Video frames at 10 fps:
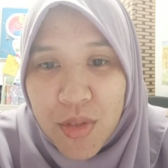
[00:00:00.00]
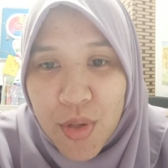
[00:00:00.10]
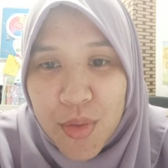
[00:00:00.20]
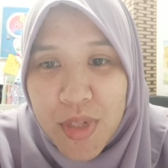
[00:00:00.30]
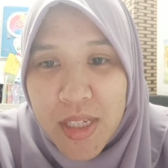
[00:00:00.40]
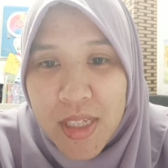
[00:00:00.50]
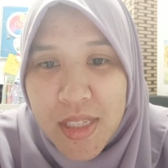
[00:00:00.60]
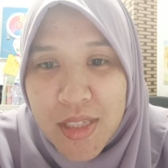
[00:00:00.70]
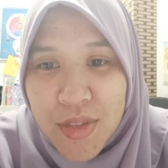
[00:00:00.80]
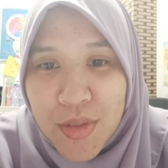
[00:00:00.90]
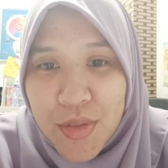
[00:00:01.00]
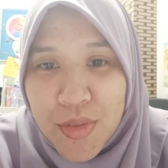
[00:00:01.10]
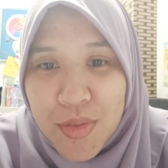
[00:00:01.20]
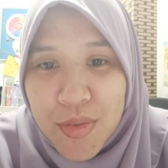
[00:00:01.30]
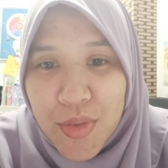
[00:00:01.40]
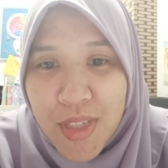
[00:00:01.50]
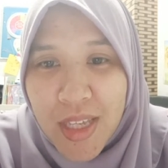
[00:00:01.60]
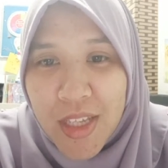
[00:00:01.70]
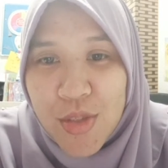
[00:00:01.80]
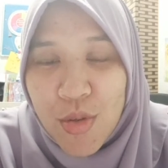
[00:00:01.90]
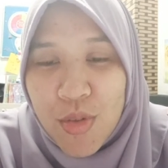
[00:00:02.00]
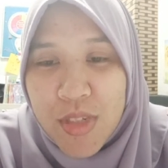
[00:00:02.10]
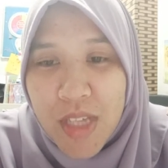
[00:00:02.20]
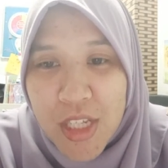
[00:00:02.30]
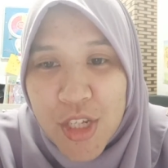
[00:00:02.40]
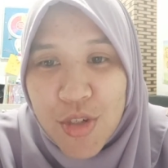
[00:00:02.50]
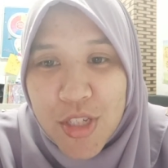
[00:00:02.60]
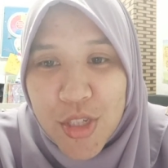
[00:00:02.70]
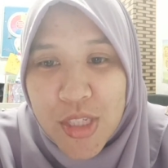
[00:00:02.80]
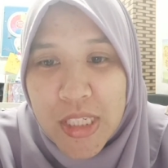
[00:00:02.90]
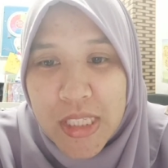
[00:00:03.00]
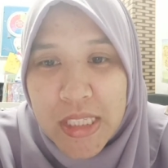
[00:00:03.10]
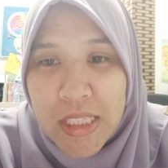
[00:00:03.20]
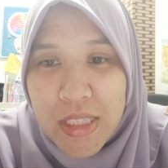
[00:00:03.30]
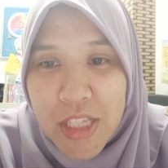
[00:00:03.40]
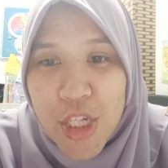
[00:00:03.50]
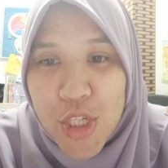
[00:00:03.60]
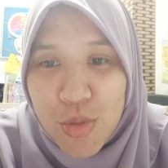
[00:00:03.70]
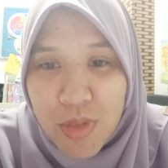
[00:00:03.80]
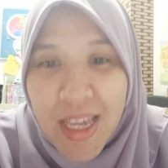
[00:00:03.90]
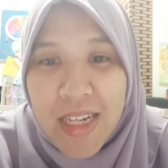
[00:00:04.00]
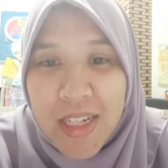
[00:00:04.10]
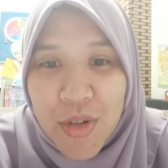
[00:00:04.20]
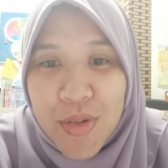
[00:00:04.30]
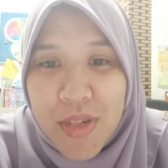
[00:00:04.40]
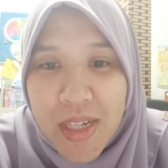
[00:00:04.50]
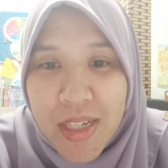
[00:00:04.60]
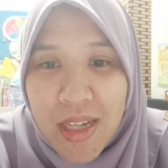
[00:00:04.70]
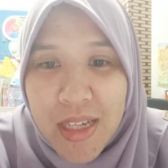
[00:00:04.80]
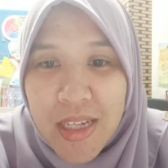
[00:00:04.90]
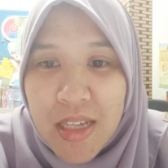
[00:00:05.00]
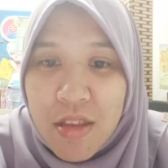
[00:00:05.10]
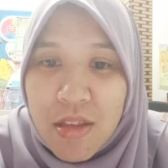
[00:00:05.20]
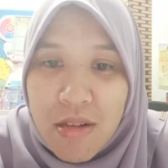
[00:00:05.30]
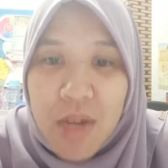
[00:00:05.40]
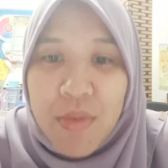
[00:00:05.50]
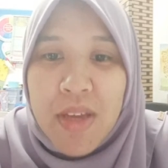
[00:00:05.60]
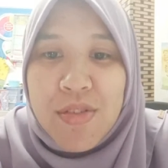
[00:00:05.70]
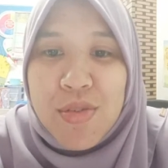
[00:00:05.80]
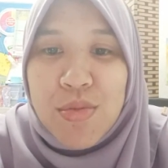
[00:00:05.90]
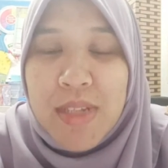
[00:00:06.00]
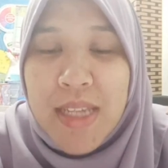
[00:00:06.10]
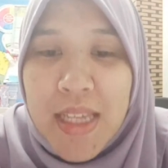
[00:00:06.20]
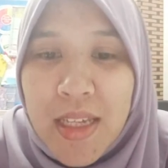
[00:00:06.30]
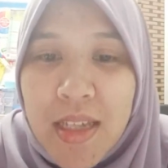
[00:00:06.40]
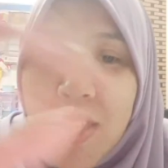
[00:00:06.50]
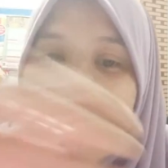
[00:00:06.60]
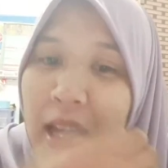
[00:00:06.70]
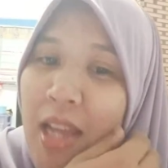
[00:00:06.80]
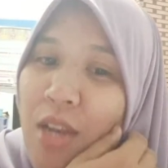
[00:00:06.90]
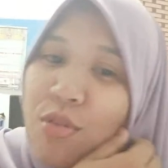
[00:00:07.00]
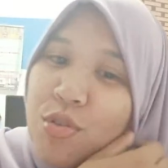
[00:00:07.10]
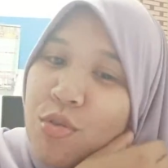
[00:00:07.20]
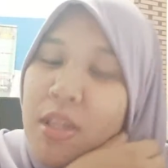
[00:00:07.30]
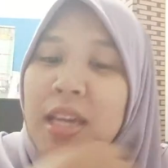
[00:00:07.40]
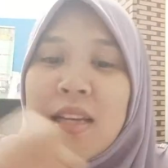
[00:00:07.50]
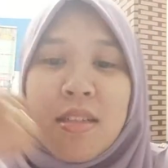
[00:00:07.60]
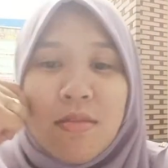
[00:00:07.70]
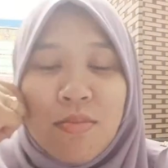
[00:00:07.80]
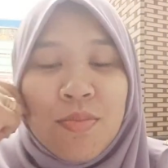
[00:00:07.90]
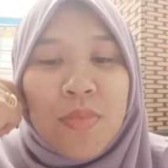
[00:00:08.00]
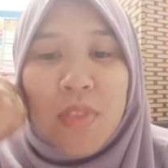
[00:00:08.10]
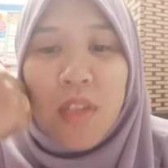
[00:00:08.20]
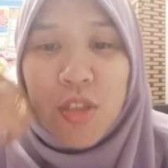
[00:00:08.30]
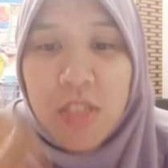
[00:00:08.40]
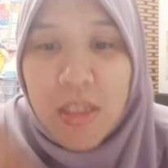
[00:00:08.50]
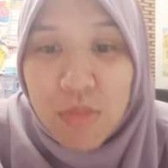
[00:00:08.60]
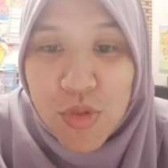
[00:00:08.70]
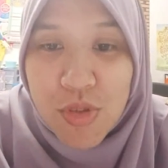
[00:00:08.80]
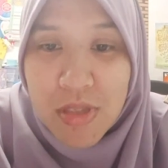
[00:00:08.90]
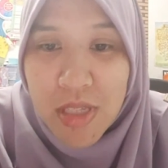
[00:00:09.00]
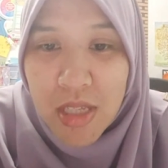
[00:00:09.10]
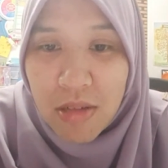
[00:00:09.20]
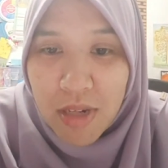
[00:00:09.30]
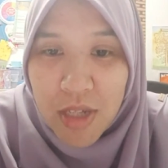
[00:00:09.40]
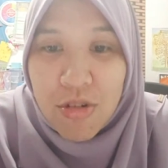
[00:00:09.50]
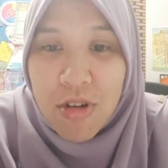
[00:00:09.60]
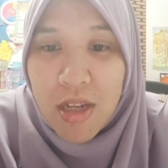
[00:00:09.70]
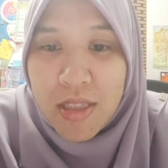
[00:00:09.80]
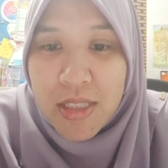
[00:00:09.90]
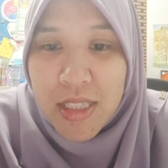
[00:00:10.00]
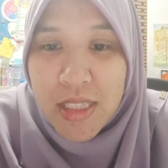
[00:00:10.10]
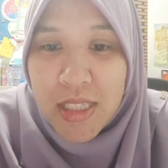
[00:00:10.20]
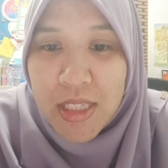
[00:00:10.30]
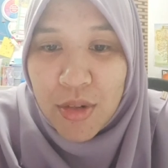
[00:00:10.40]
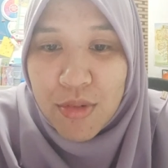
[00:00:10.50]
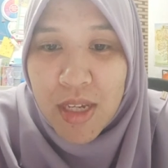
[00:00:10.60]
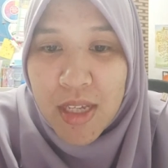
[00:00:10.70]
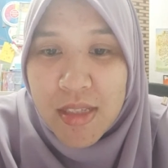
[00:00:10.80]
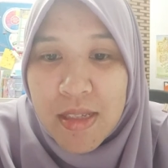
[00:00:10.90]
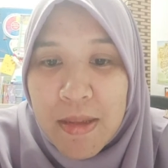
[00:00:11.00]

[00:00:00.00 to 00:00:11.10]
All right. Okay. So Danish, you're session 2 candidate. All right. Ain Athira. We have Su Ling. Hello, Su Ling. Long time no see. All right. Nur Ardini. All right.